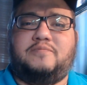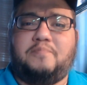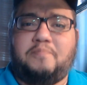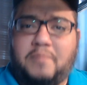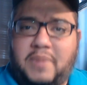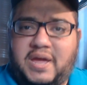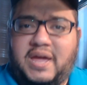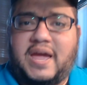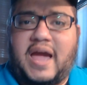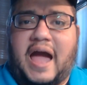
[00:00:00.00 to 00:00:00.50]

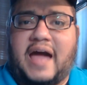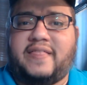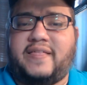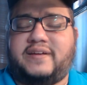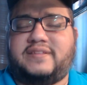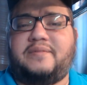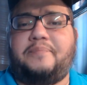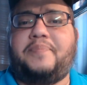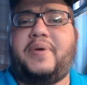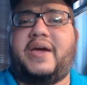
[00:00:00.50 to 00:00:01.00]
me, I
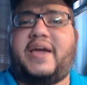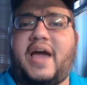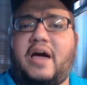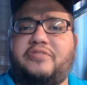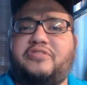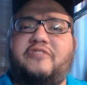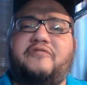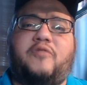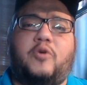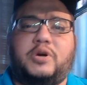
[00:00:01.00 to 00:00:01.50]
like to pick
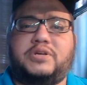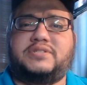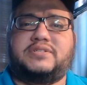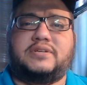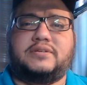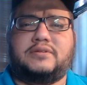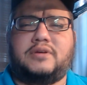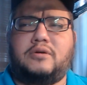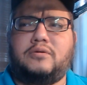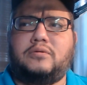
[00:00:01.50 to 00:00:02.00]
out the
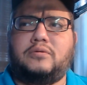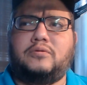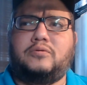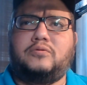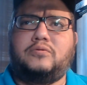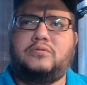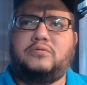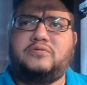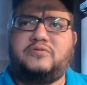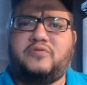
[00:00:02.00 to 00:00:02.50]
voices. Oh,
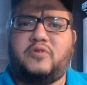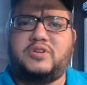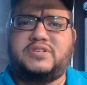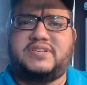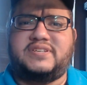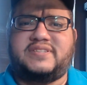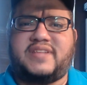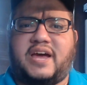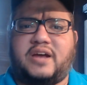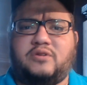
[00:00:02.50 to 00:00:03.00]
whose
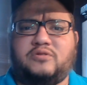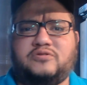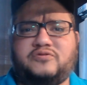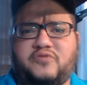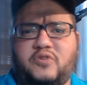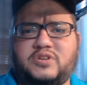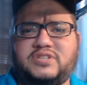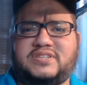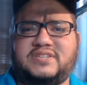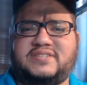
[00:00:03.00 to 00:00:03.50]
voice is that? Whose
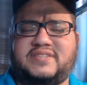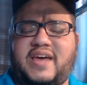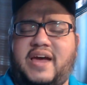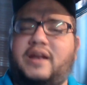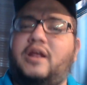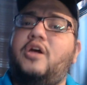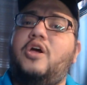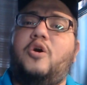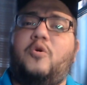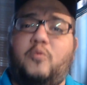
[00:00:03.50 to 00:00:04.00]
voice is
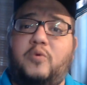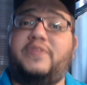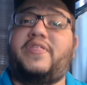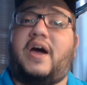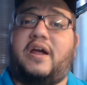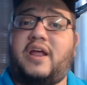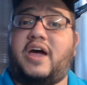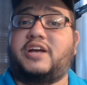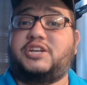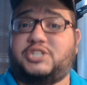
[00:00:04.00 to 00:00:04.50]
that?
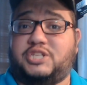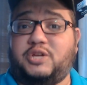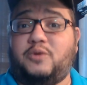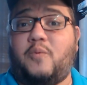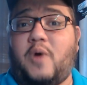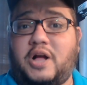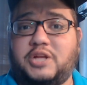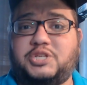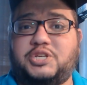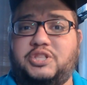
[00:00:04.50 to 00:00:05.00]
Without actually
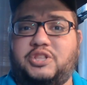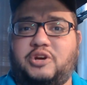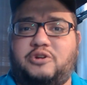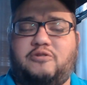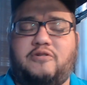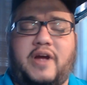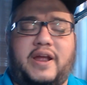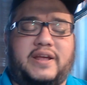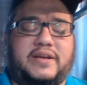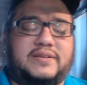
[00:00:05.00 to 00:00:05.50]
watching the
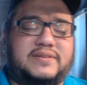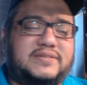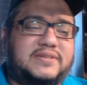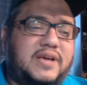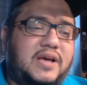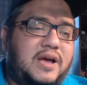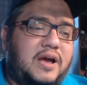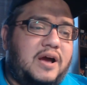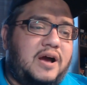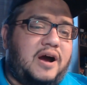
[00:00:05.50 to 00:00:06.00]
credits.
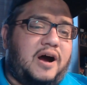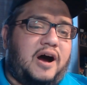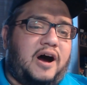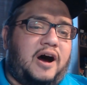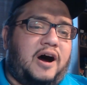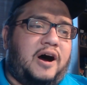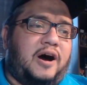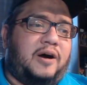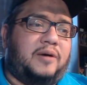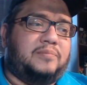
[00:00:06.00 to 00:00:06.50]

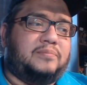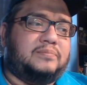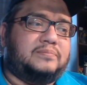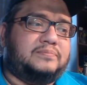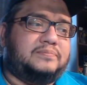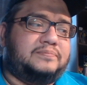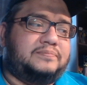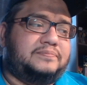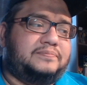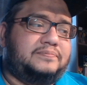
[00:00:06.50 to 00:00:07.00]

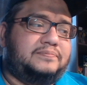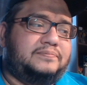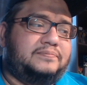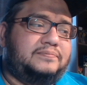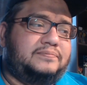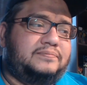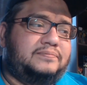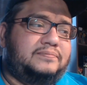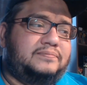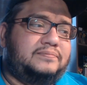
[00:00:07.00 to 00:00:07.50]
Um,
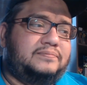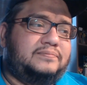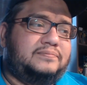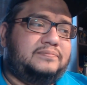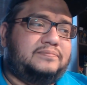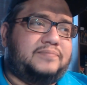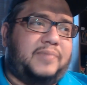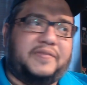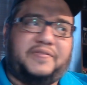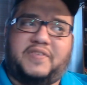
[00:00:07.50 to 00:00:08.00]

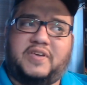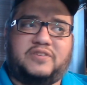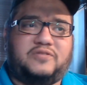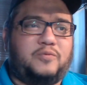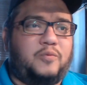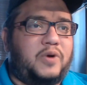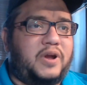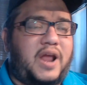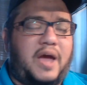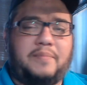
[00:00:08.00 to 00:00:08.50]
but
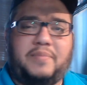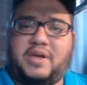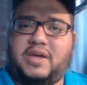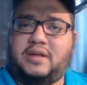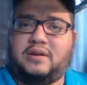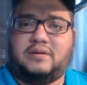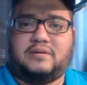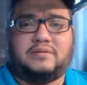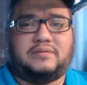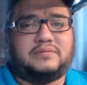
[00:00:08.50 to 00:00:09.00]
this one, I
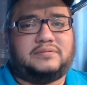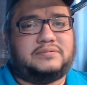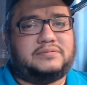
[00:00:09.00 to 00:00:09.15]
mean,